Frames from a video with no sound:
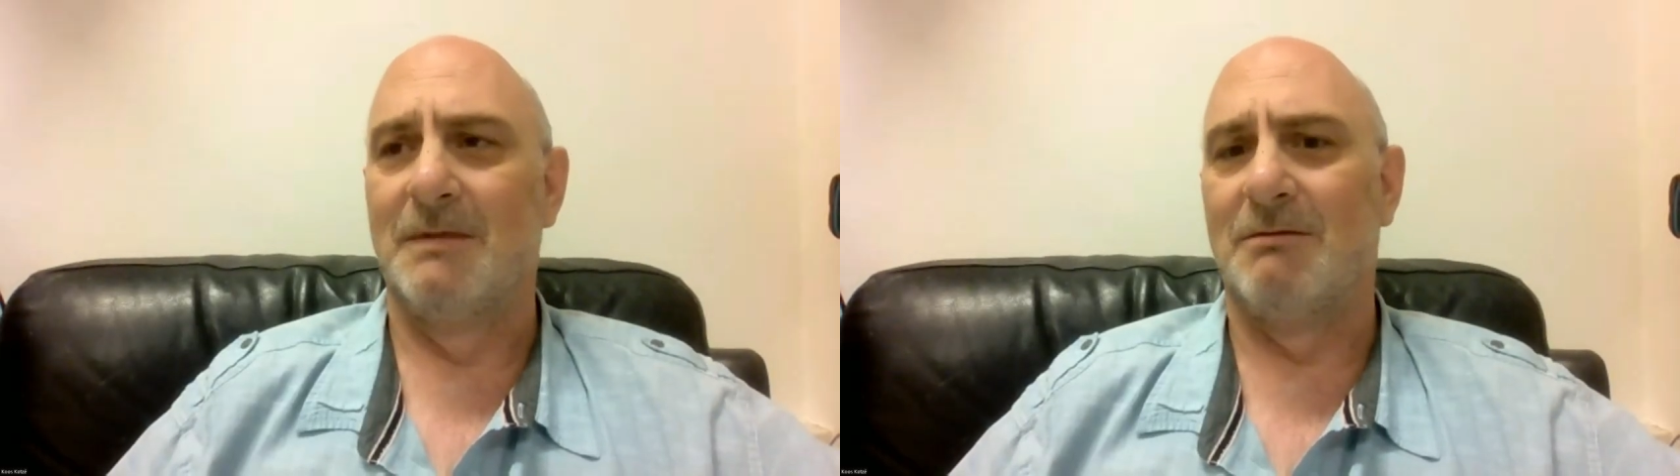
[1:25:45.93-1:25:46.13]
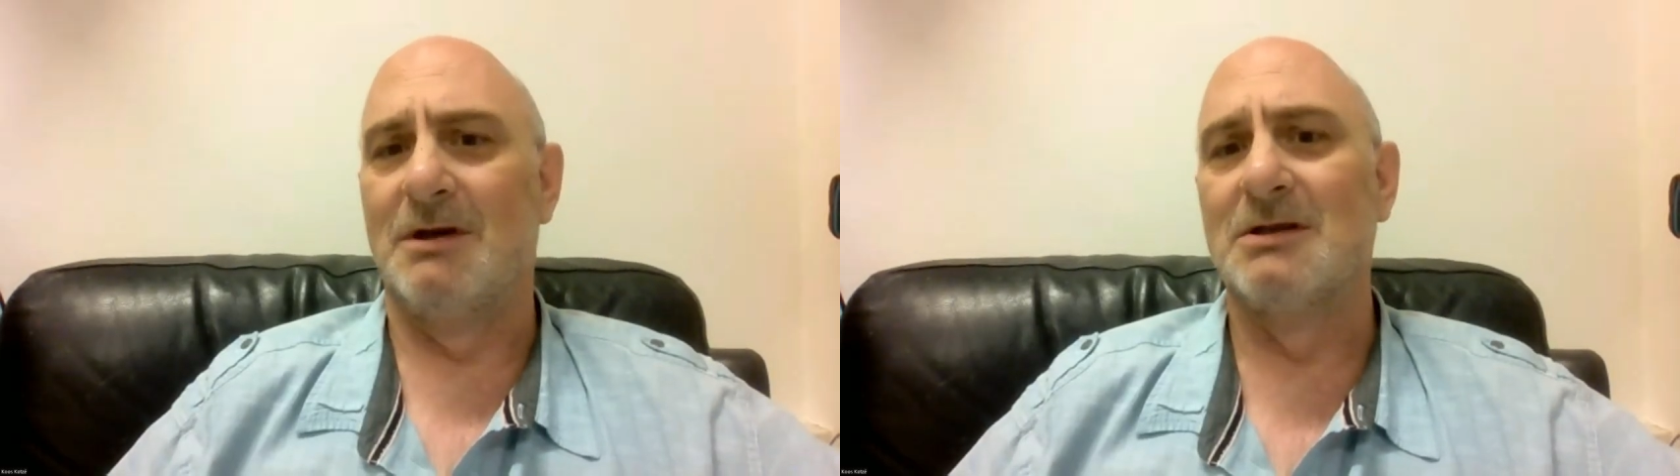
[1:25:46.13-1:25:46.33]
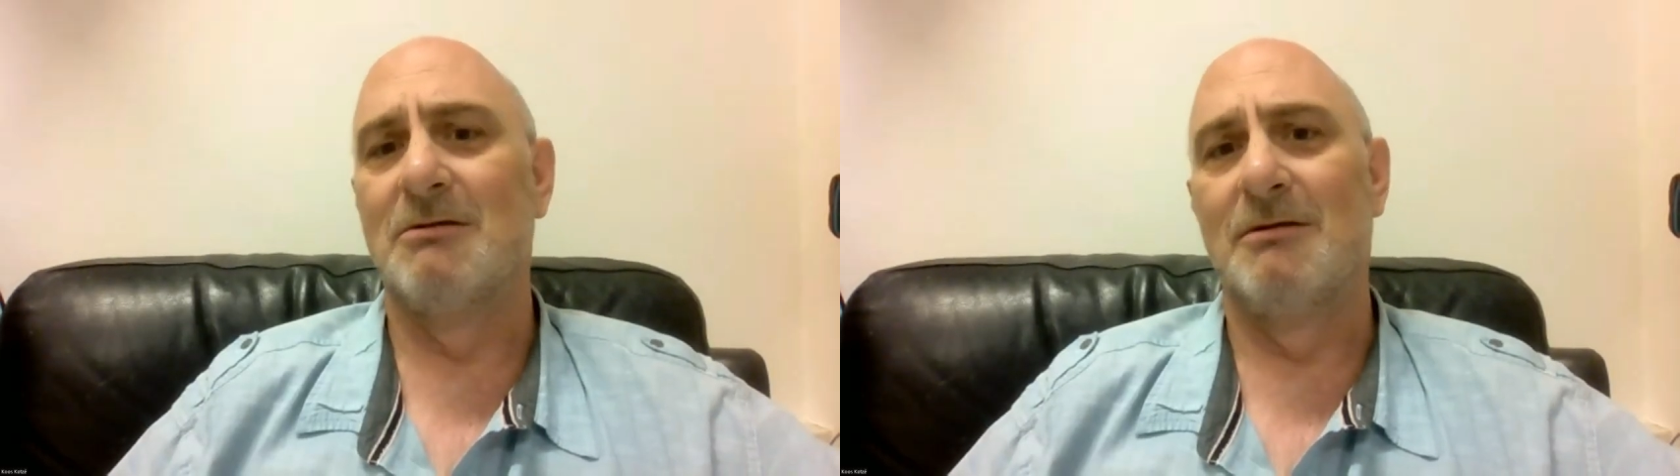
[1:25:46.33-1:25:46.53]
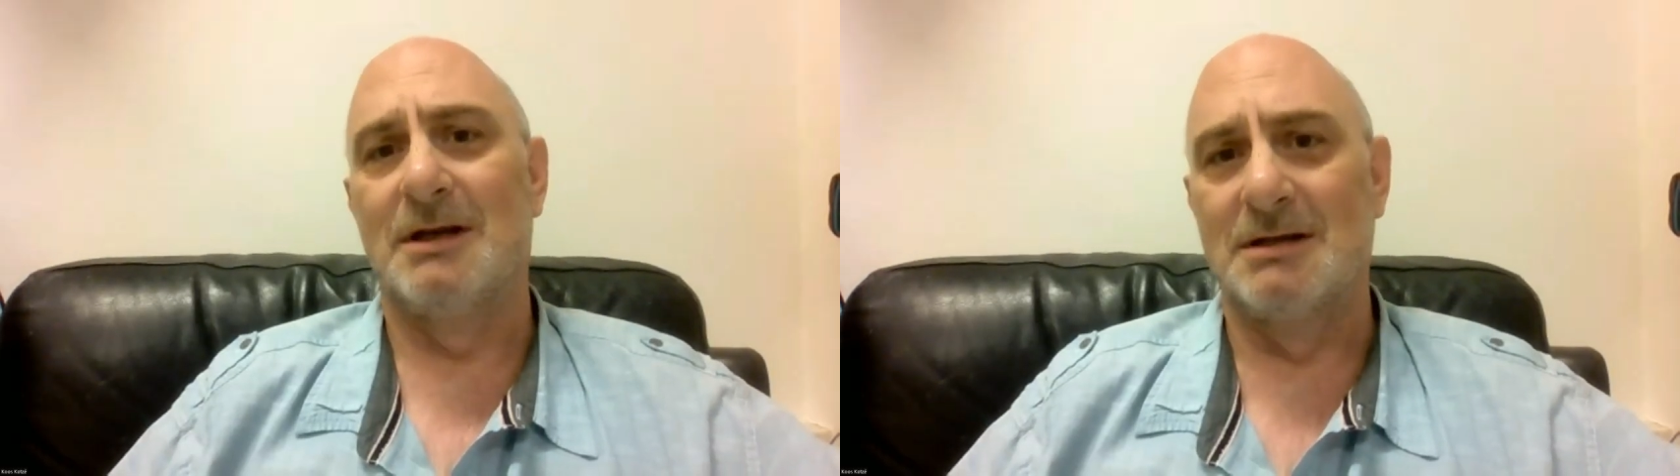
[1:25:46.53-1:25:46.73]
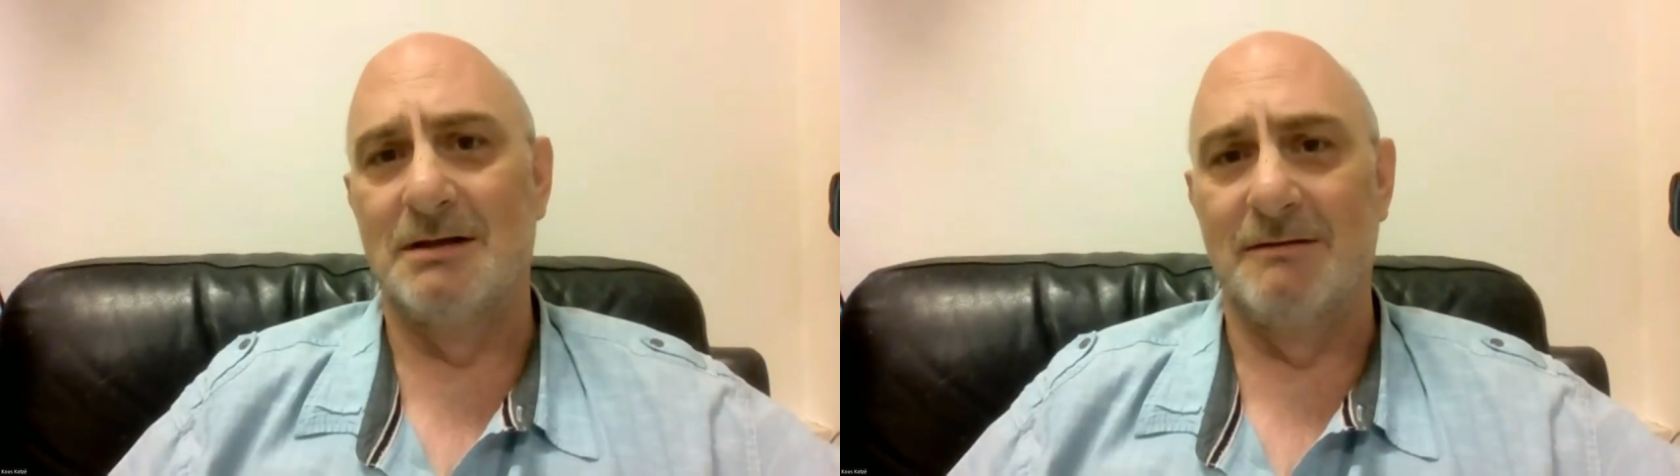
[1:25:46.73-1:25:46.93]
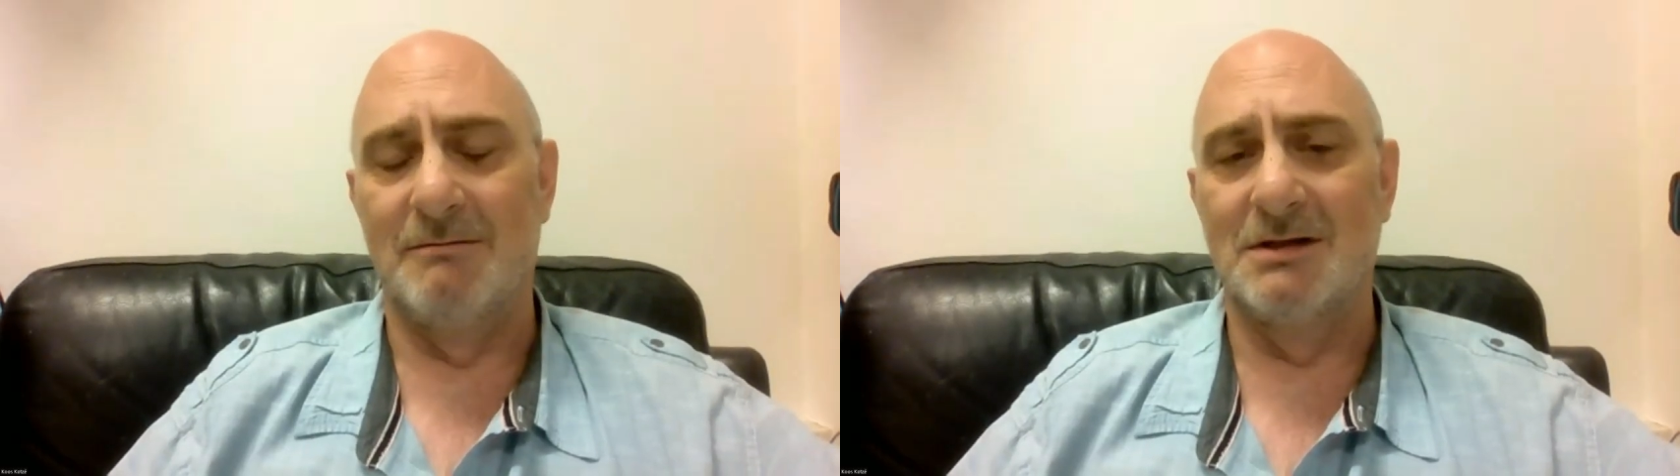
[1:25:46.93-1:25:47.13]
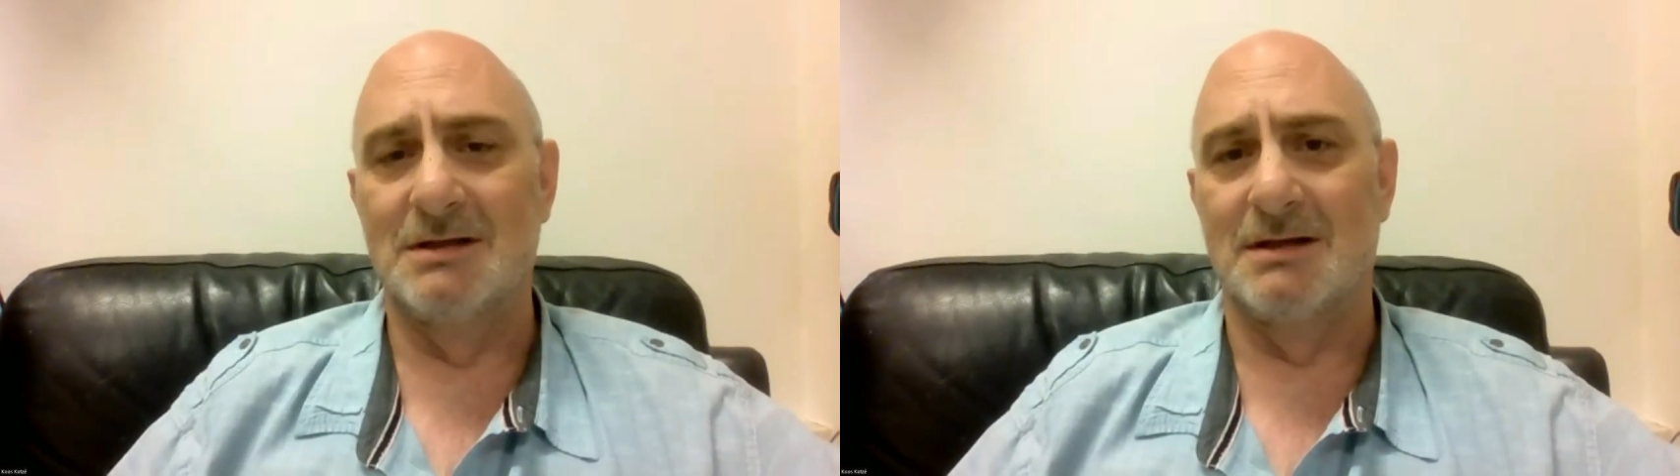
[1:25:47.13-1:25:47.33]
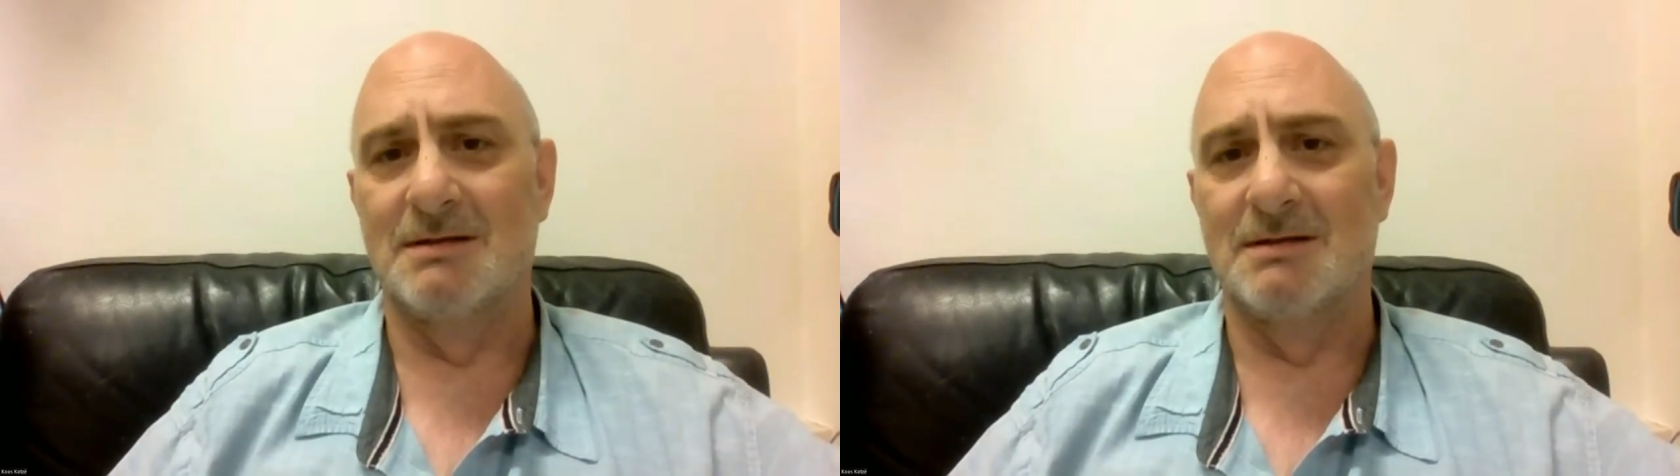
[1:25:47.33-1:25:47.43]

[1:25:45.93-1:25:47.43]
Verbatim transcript: the ones who were actually the most